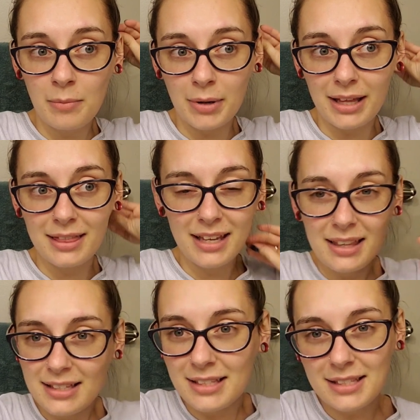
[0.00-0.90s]
But I
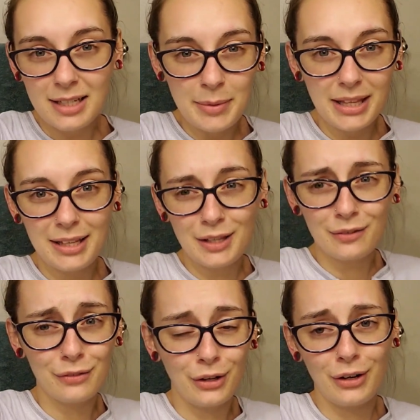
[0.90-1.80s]
think this is gonna be the end of the
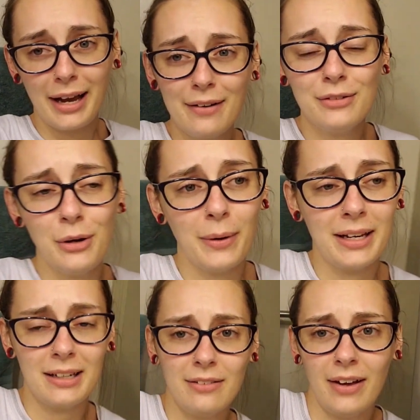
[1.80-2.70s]
vlog. I have no
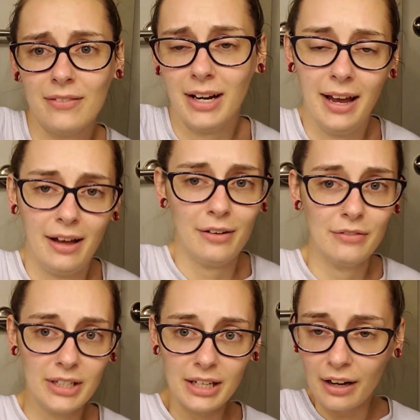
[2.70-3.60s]
idea if I even
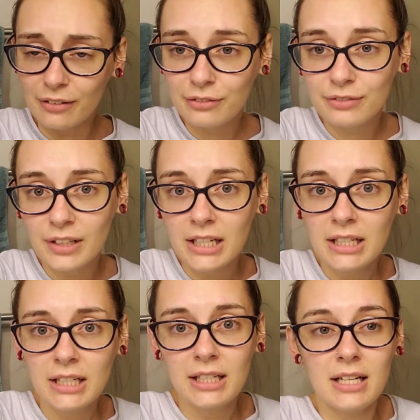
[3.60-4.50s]
have enough,
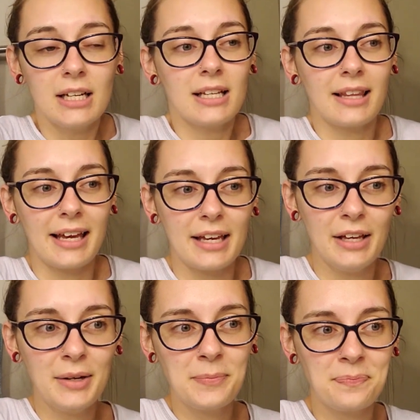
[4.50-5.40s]
like,
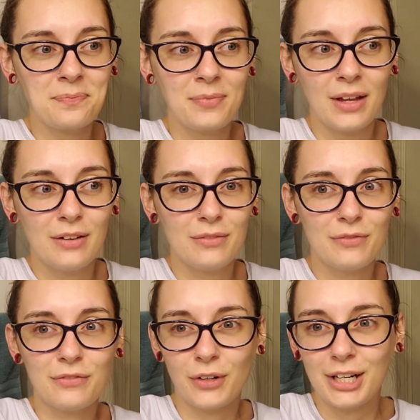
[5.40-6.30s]

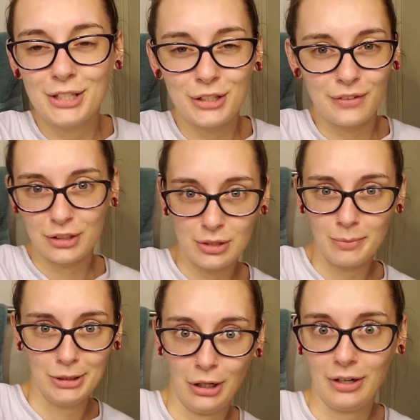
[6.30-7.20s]
footage or if it's just
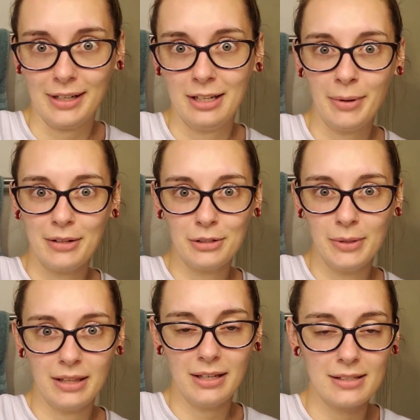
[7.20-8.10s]
me talking about
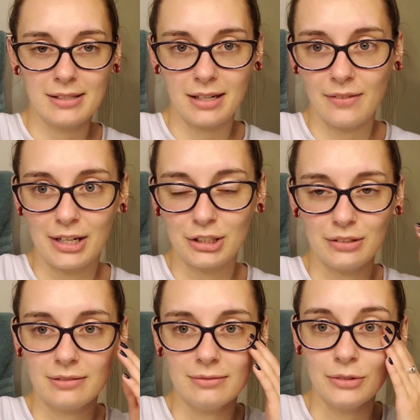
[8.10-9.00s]
doing things instead of
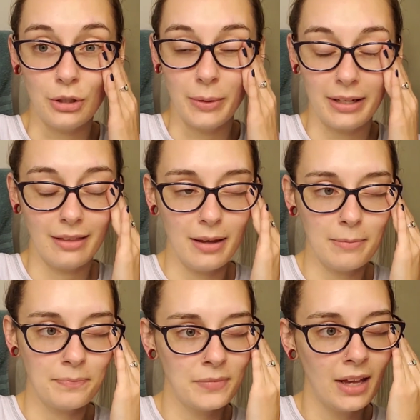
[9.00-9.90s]
actually doing
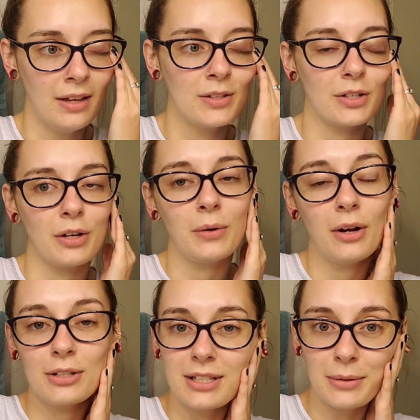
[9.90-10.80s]
them. So
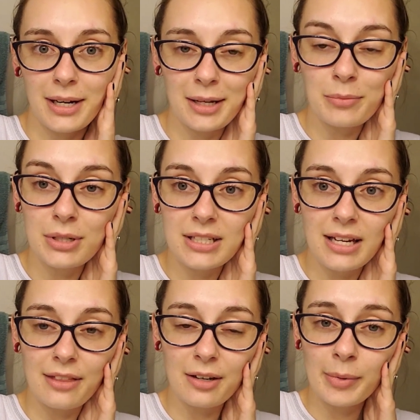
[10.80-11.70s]
I'll see what I can put
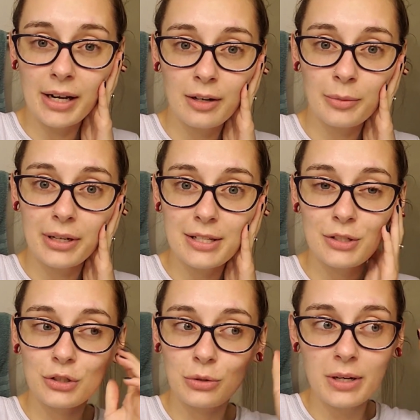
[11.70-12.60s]
together, but I hope you guys
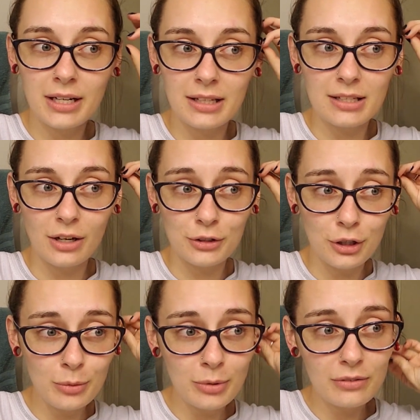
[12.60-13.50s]
enjoyed this
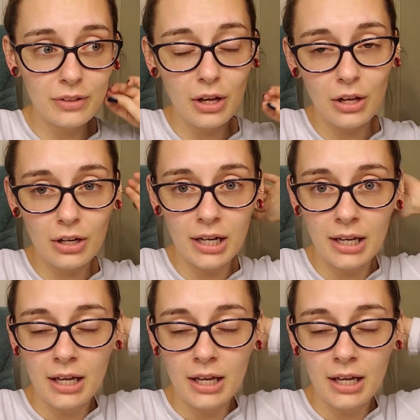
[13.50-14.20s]
October vlog.